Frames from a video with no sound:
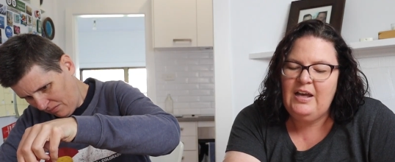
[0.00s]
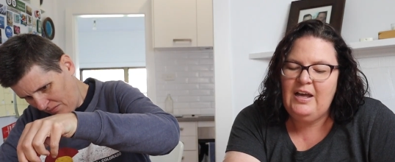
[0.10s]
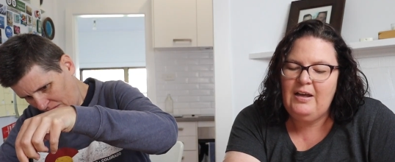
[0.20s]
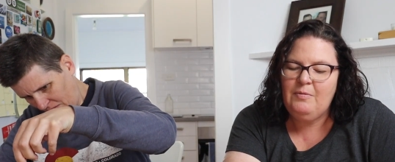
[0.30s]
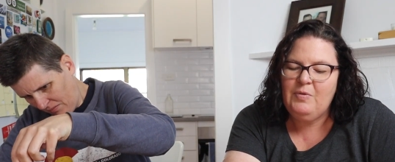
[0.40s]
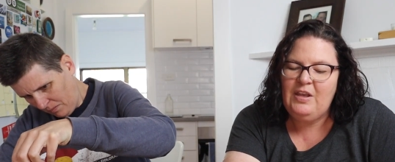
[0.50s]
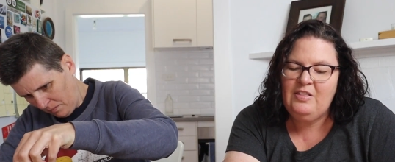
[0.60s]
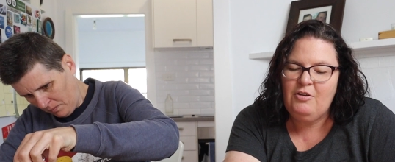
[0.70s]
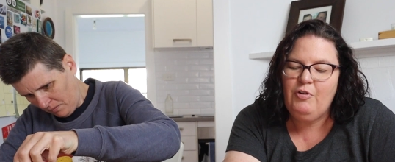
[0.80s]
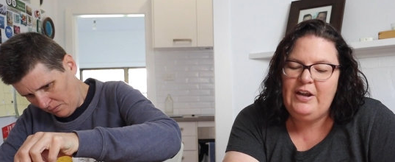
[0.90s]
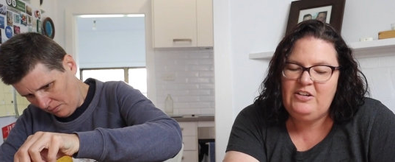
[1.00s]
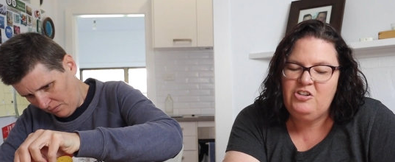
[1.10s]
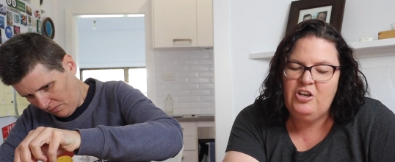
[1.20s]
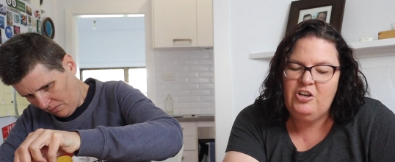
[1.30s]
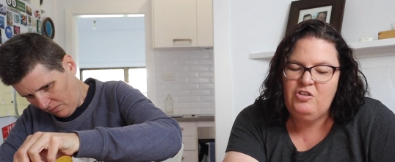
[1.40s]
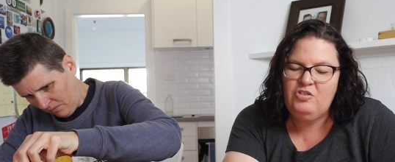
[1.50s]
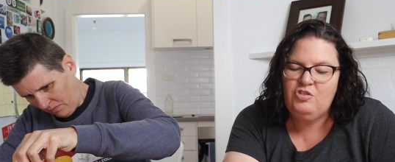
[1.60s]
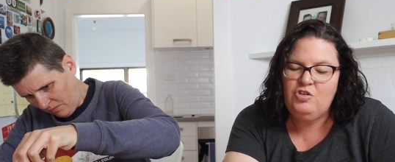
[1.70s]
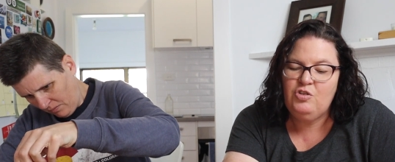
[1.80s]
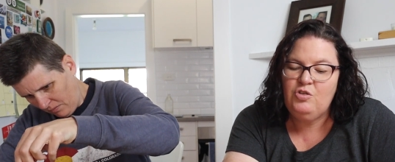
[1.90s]
Speaker 1: um, in the ratios
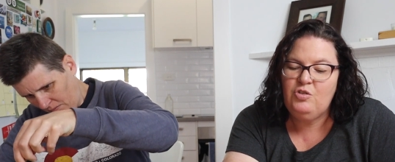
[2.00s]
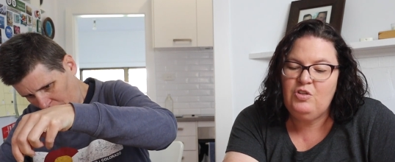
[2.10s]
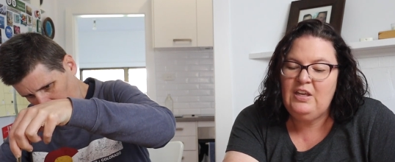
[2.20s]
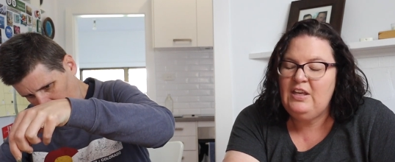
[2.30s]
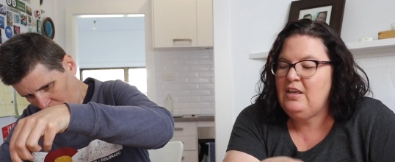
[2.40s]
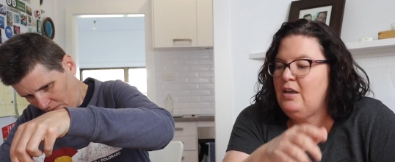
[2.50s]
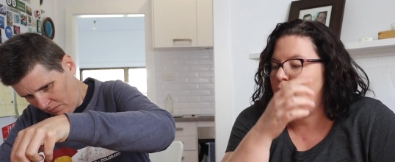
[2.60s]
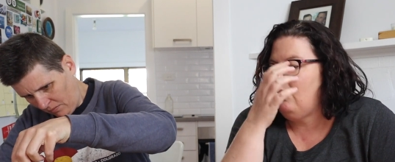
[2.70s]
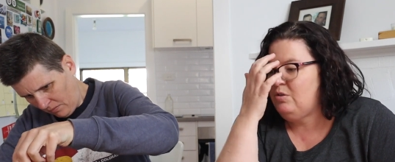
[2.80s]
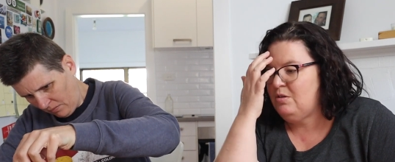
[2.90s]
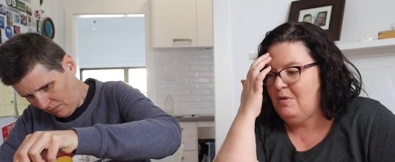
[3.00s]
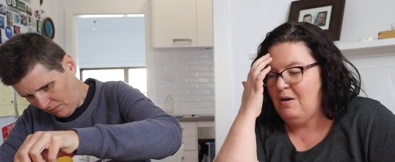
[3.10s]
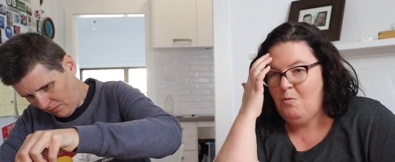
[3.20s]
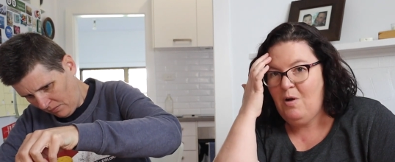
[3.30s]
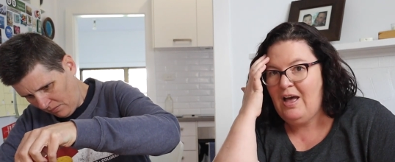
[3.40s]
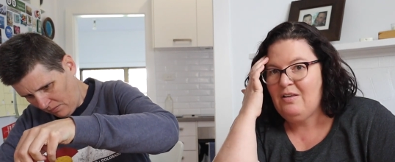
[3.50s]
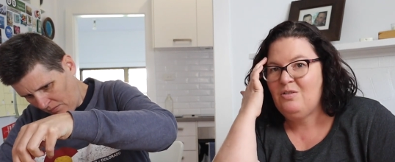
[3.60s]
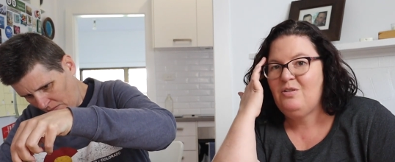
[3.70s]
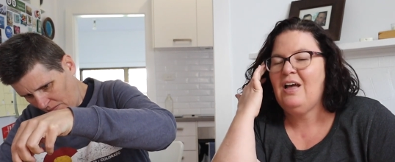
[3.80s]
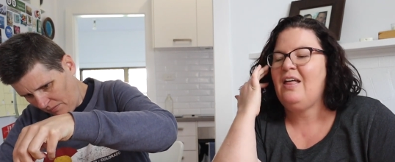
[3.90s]
to the Ultima. Wow,
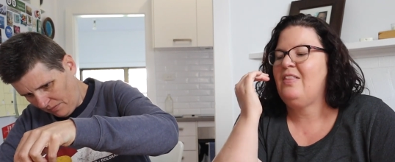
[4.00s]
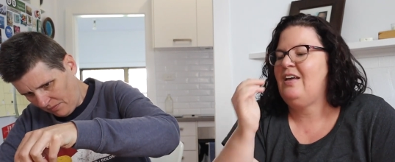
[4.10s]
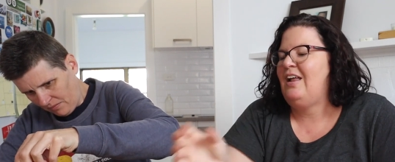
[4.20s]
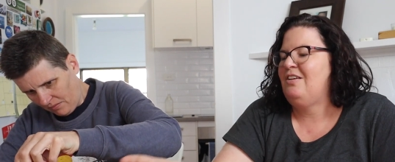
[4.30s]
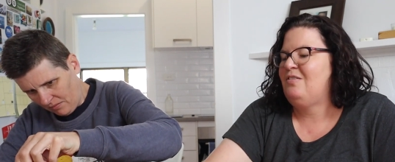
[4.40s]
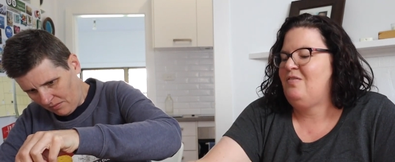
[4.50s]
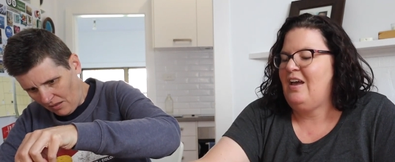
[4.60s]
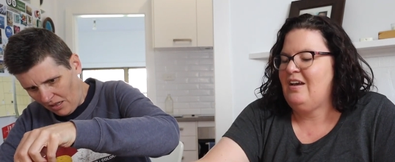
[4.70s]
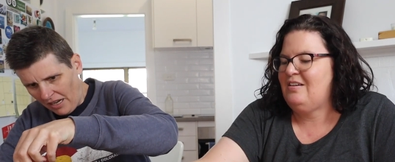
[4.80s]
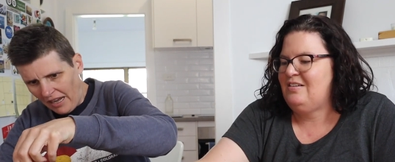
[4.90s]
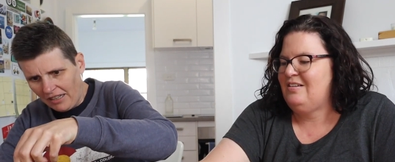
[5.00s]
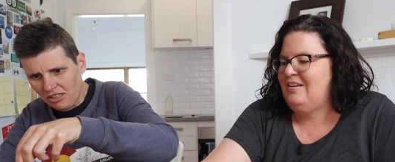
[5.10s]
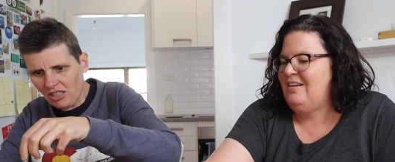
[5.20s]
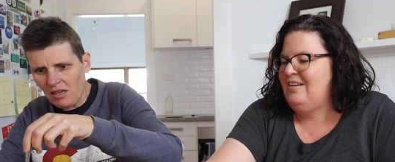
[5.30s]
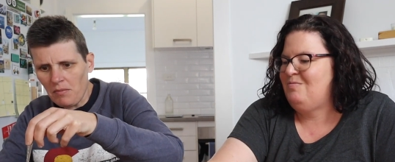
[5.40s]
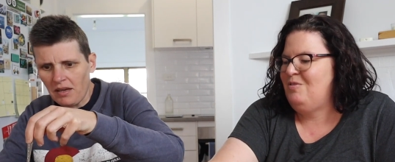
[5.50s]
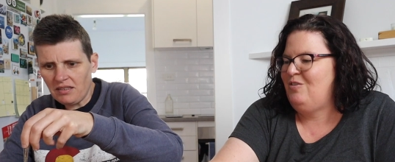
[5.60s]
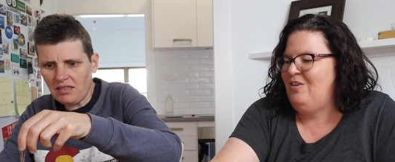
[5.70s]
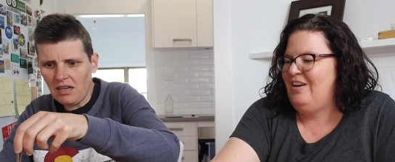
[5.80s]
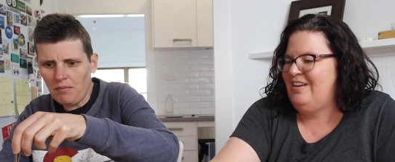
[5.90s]
look at the colour of that. It actually
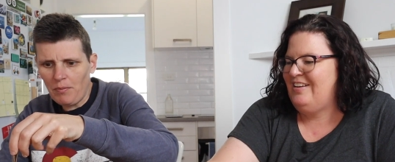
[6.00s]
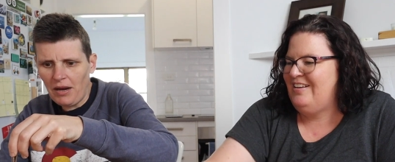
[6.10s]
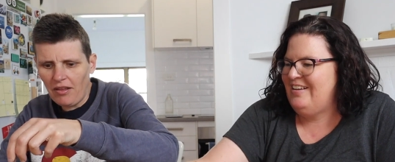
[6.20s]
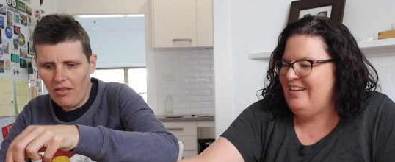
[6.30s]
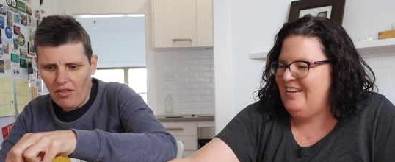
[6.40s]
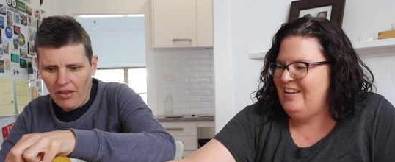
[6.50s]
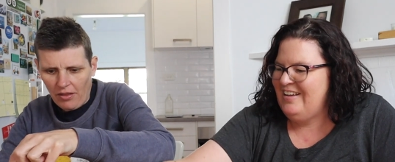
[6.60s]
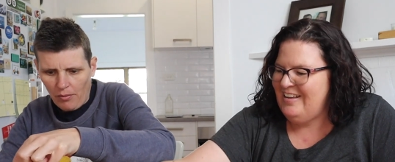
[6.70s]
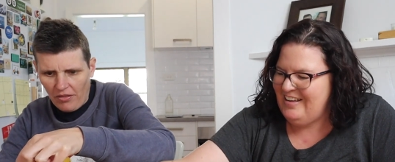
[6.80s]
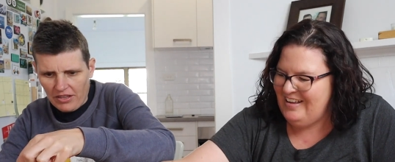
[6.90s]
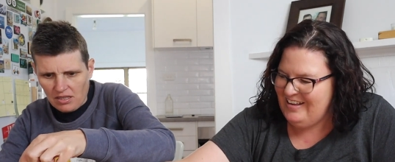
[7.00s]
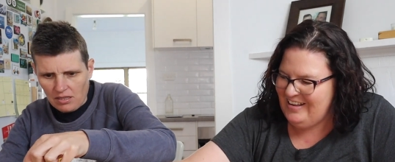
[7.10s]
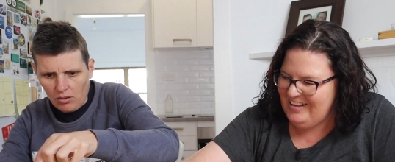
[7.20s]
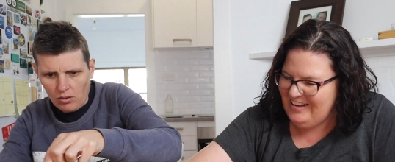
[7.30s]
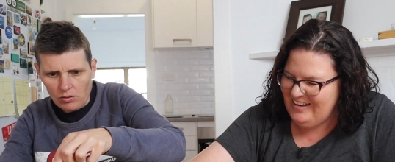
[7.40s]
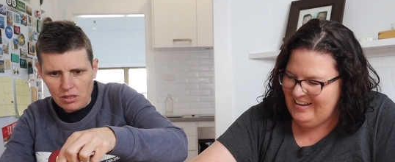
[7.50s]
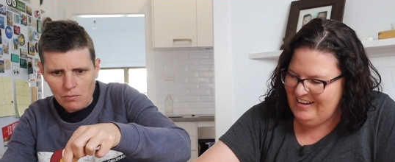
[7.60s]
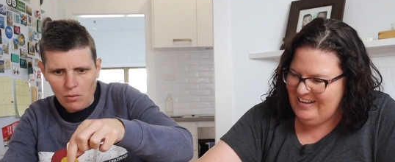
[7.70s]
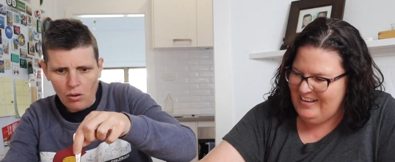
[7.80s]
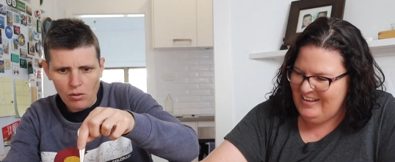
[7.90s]
mixed
Speaker 2: in better than the other one. There's still
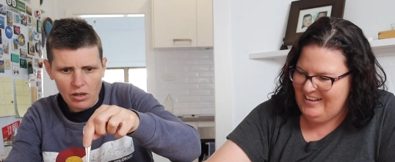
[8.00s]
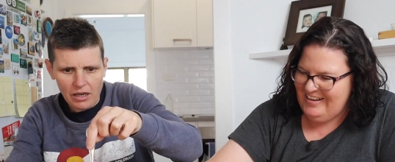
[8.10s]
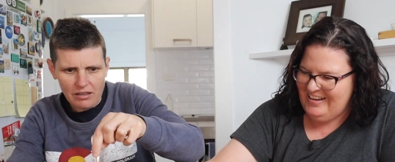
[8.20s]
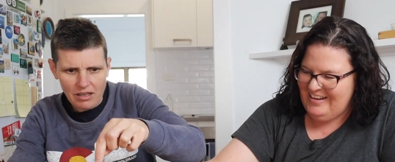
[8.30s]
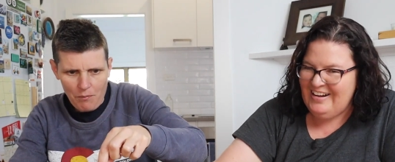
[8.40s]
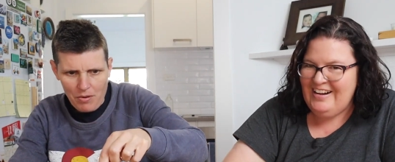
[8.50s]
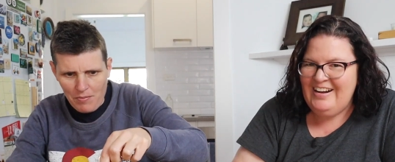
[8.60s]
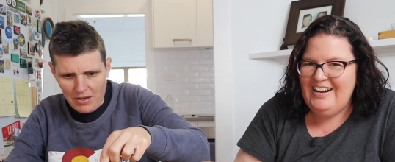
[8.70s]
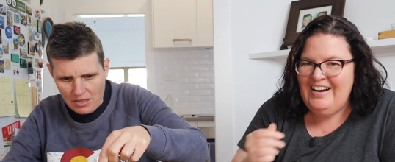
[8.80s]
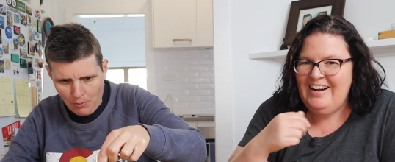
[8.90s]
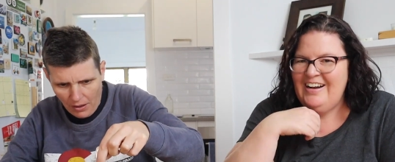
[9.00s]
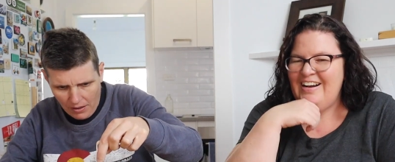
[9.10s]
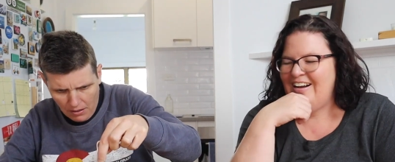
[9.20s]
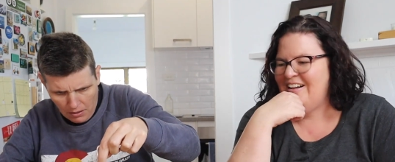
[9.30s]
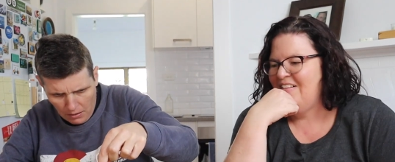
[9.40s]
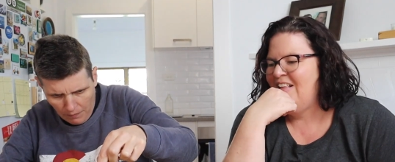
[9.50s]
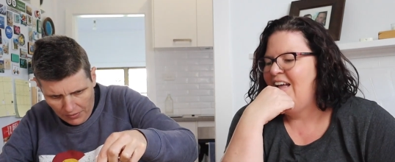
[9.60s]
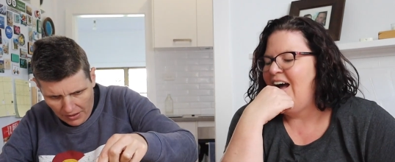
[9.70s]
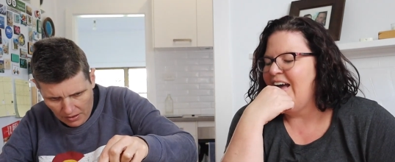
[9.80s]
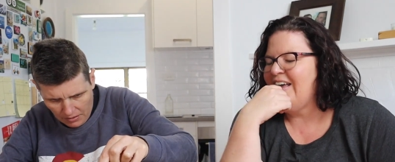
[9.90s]
small kind of lumpy bits, but
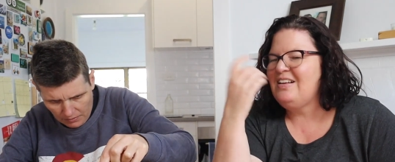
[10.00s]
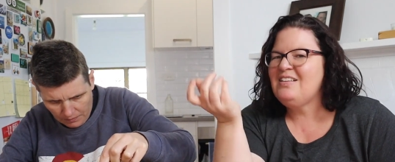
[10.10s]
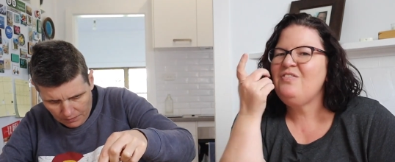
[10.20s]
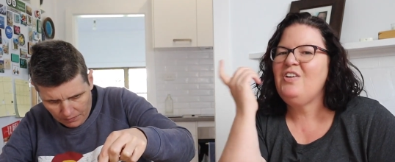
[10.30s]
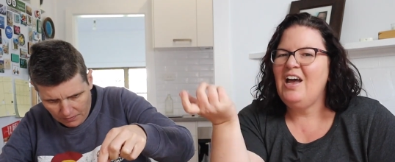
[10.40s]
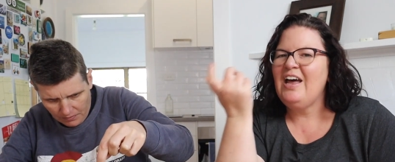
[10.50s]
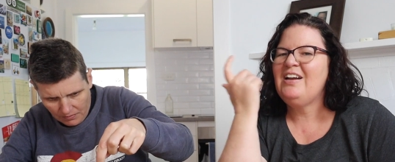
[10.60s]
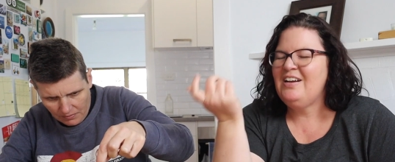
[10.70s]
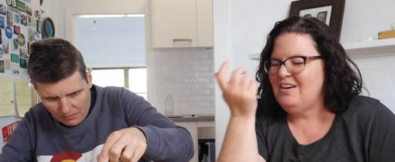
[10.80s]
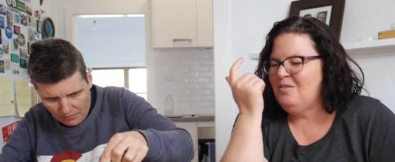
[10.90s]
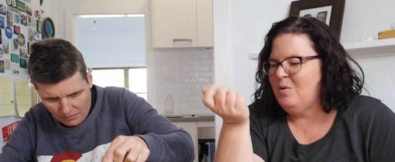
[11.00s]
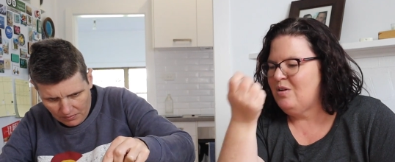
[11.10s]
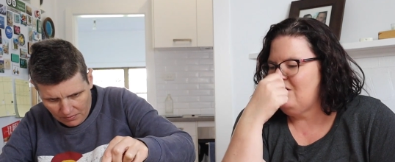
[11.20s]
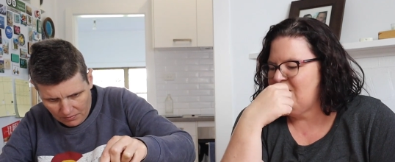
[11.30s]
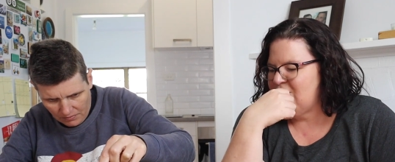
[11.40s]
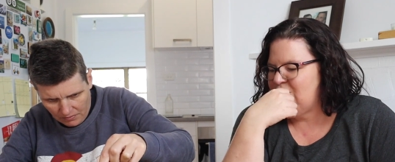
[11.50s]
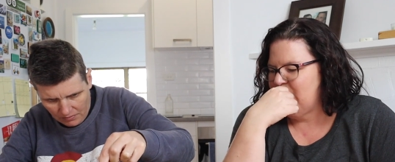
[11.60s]
Speaker 1: I guess if you had it in a bottle and